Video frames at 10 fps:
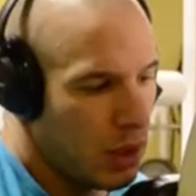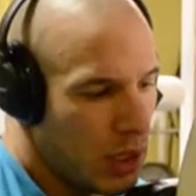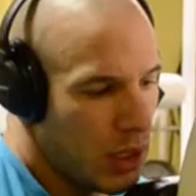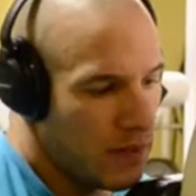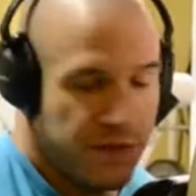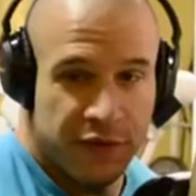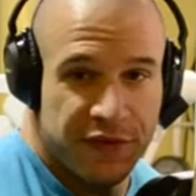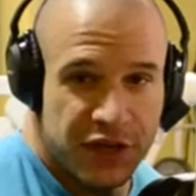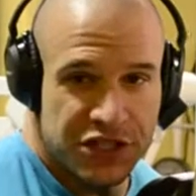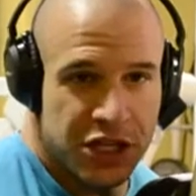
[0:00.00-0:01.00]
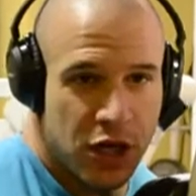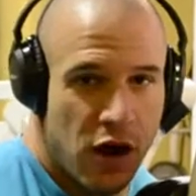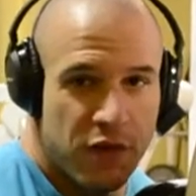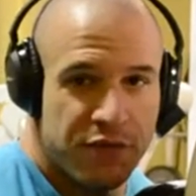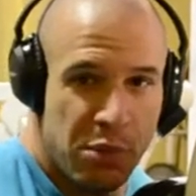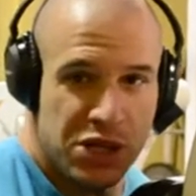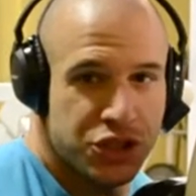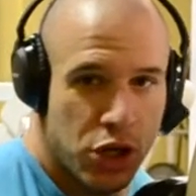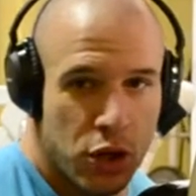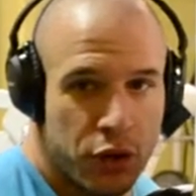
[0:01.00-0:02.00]
All right, for finishing off my
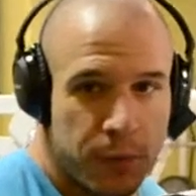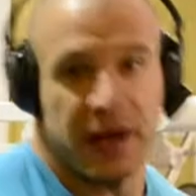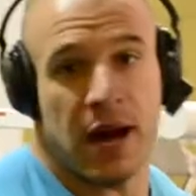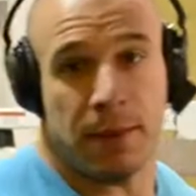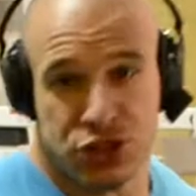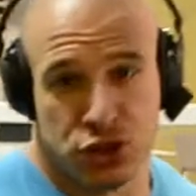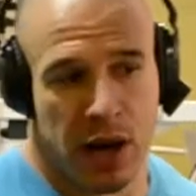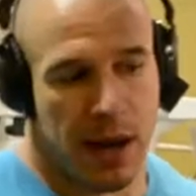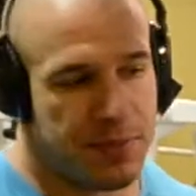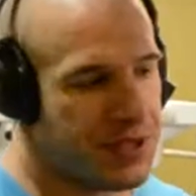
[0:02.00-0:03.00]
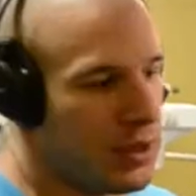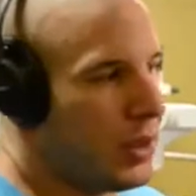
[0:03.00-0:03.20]
shoulder, but not my traps.